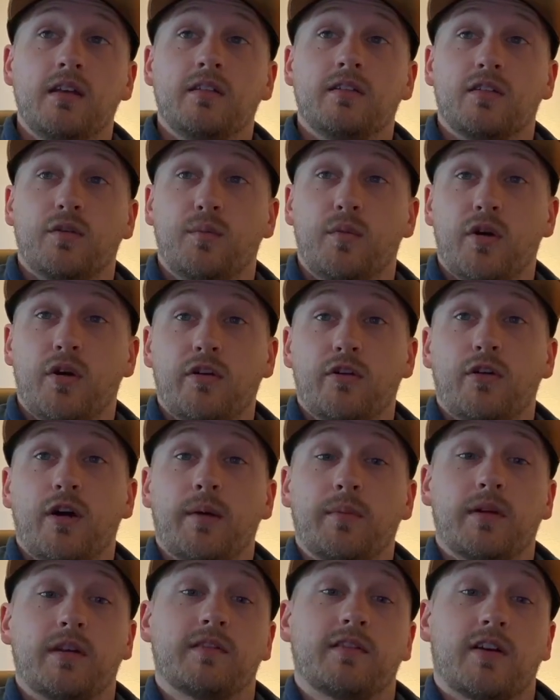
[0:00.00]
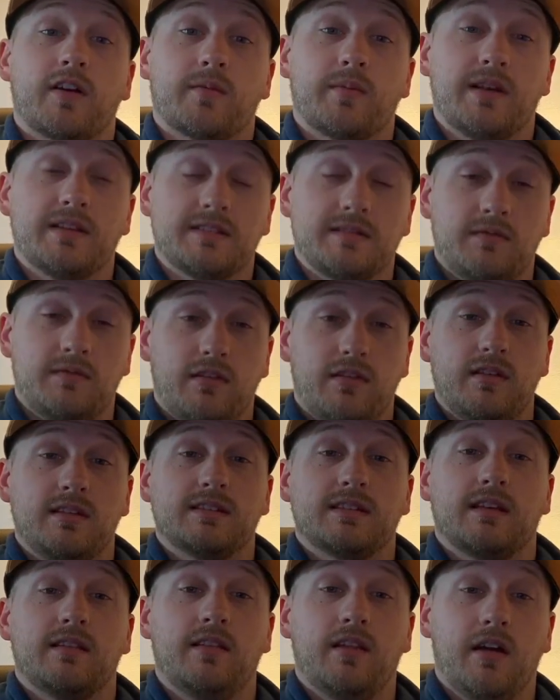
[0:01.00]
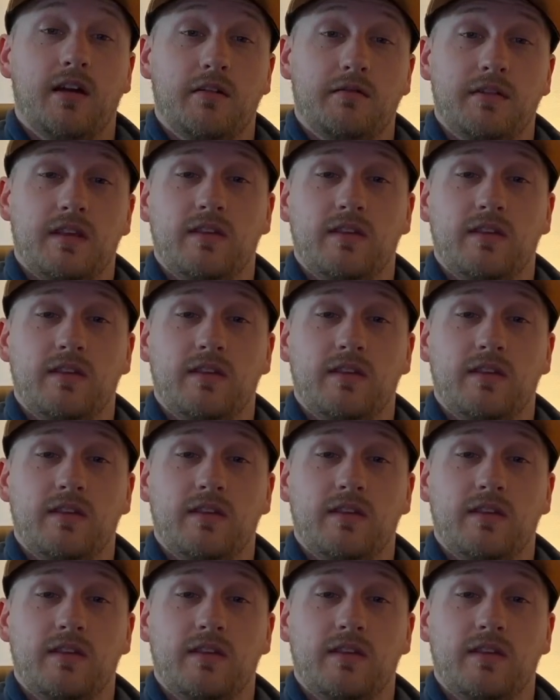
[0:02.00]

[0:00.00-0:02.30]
Tomorrow, I'm going to talk about some of the things I love.